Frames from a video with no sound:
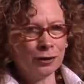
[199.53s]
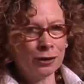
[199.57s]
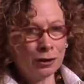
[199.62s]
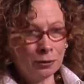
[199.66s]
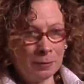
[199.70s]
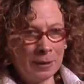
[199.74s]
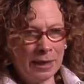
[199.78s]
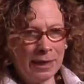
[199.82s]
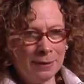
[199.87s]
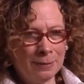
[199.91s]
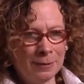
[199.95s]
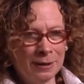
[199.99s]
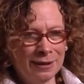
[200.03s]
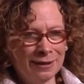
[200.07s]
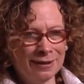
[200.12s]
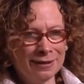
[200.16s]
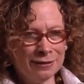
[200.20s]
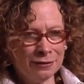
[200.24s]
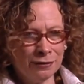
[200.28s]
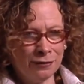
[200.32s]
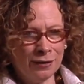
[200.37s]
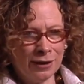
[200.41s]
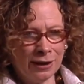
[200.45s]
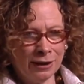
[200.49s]
a baby in
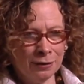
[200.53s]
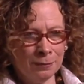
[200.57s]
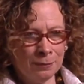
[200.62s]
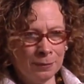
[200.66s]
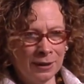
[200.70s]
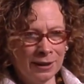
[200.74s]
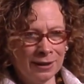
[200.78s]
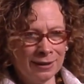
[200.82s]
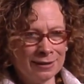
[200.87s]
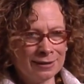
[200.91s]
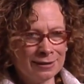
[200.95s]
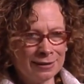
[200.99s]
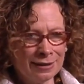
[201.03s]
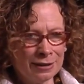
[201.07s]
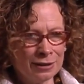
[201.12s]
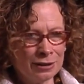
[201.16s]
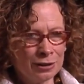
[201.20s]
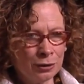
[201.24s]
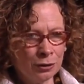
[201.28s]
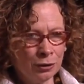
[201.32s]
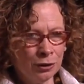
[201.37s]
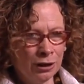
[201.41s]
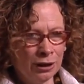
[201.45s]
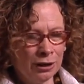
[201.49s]
developing the
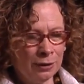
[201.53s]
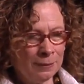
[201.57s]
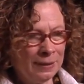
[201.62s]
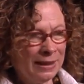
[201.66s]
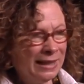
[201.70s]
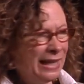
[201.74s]
sensorium.